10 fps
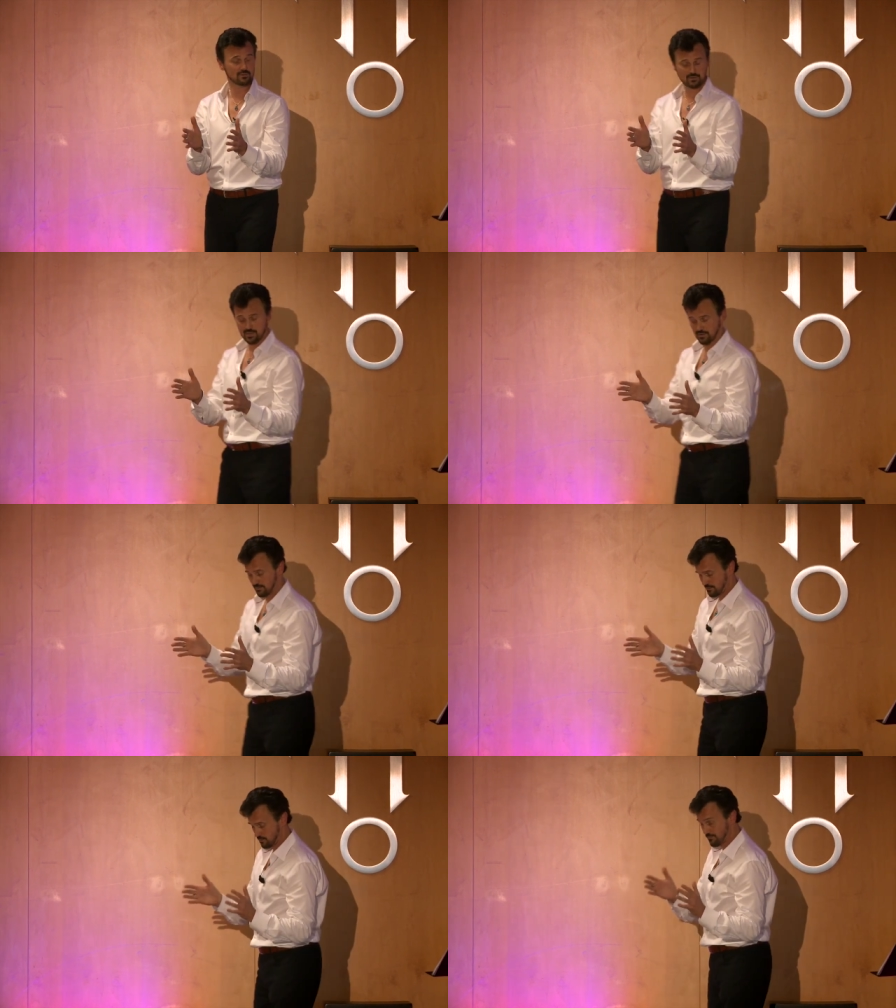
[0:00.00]
Okay?
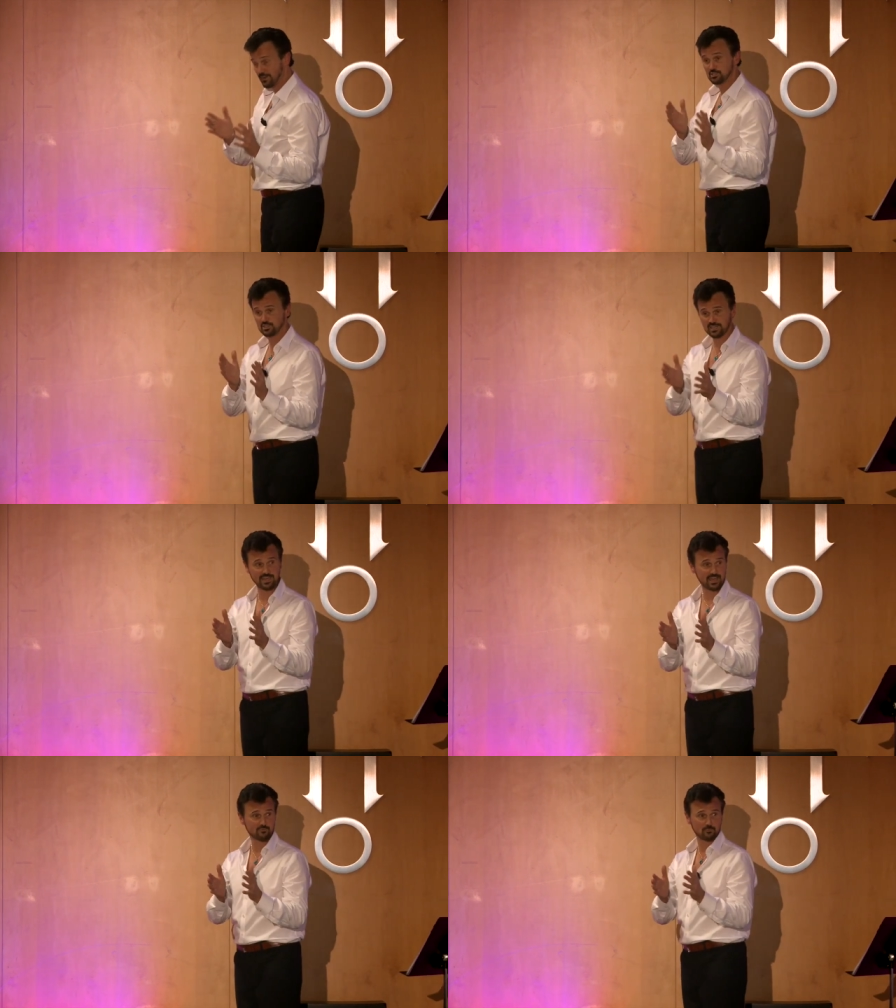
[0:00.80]
If I just
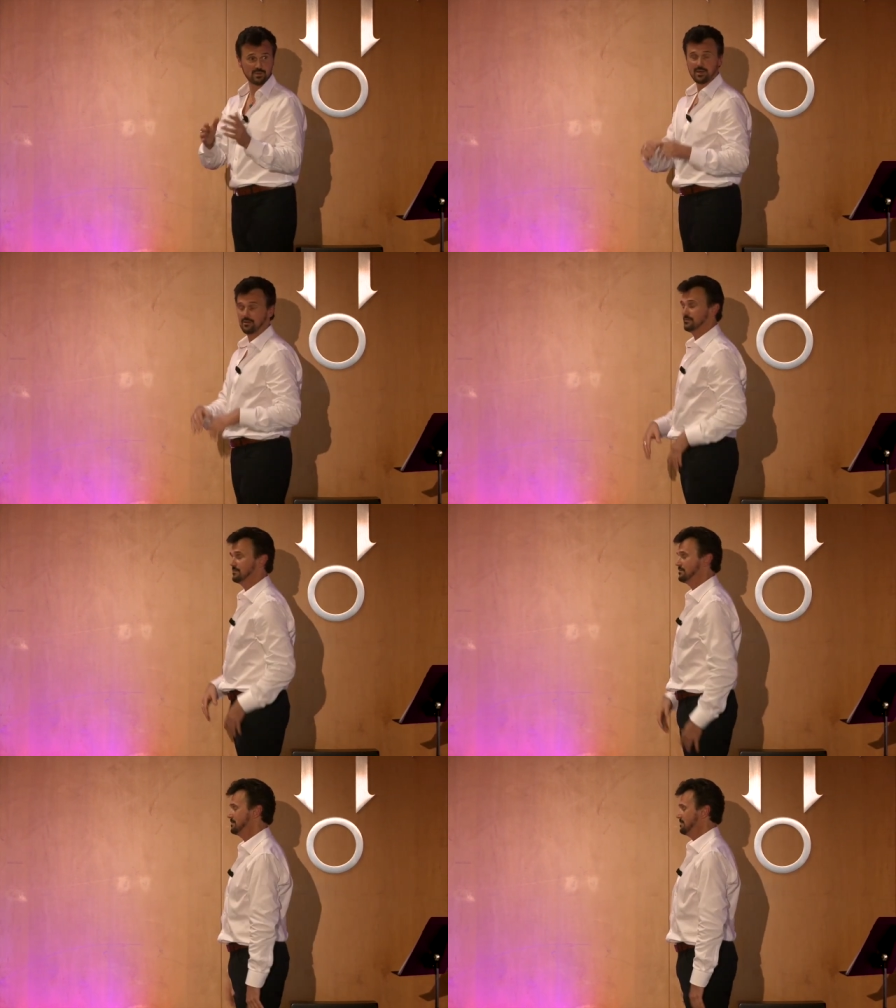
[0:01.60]
connect from there,
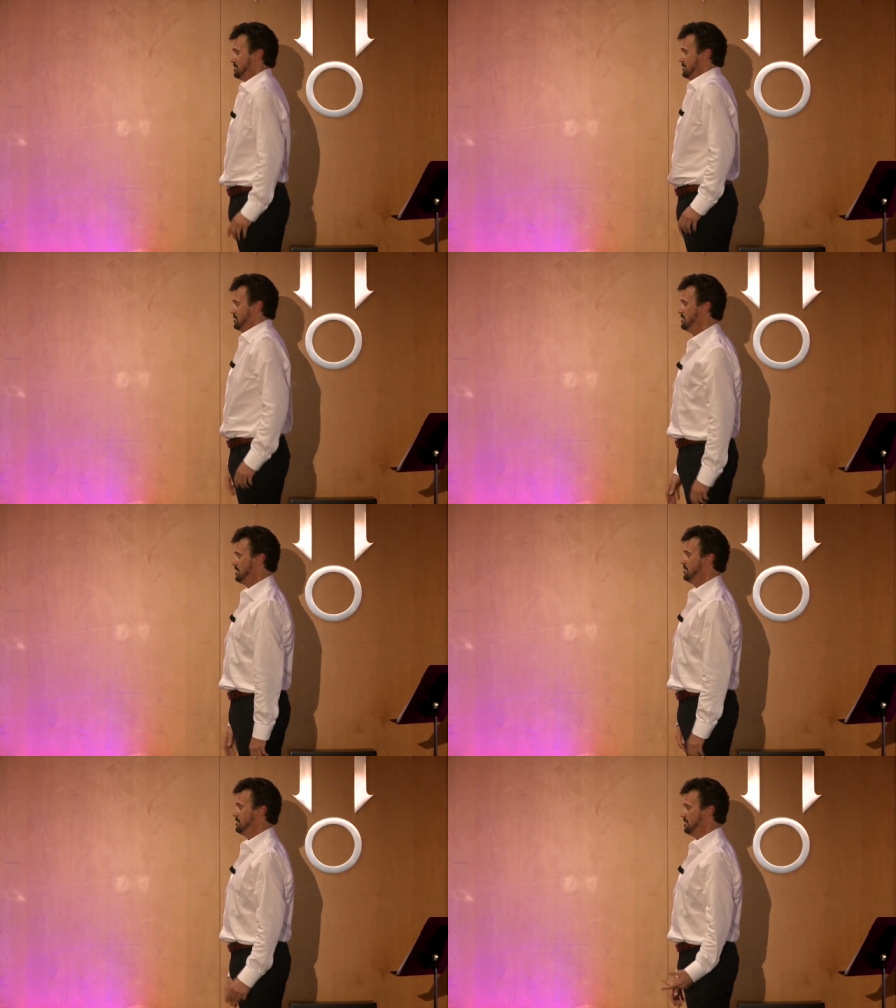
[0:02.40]

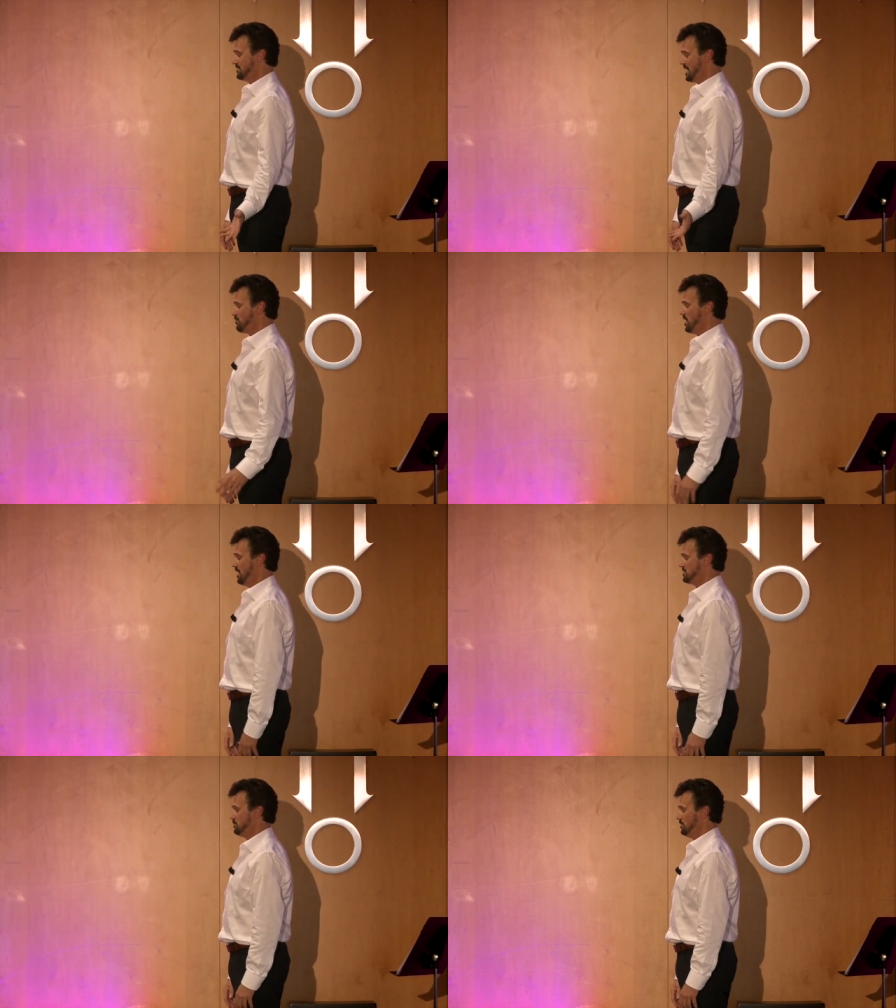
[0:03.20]
is that
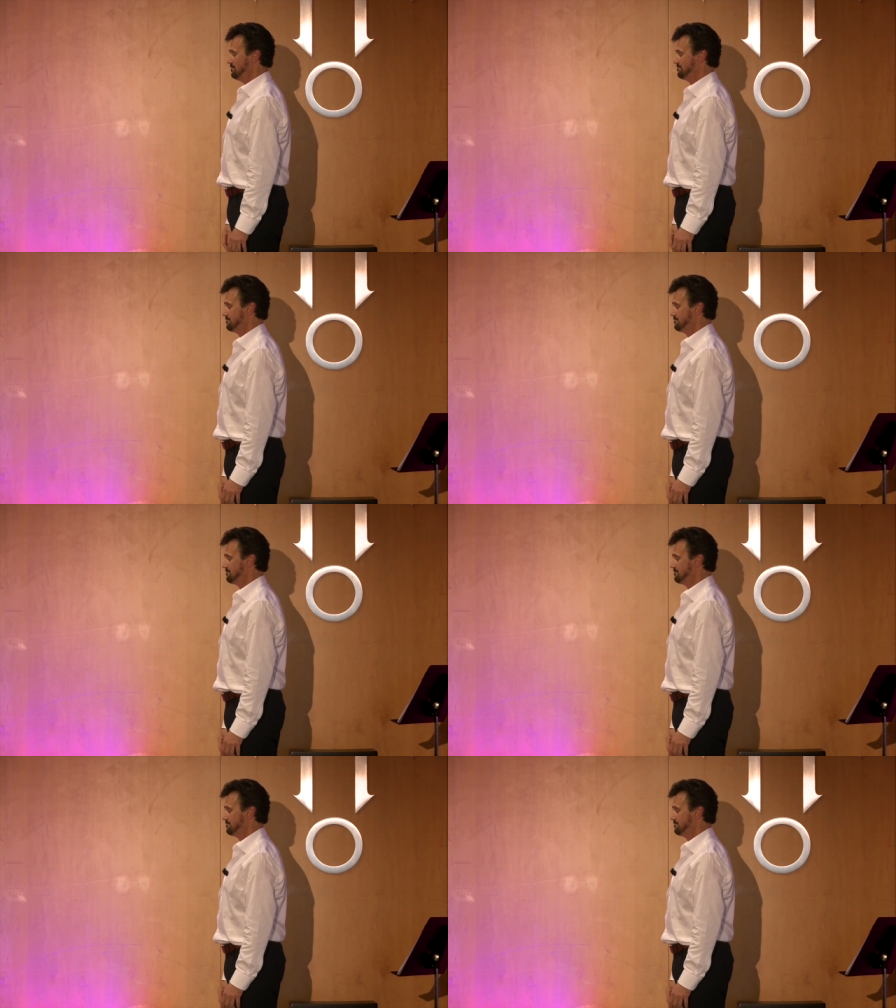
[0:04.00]
possible?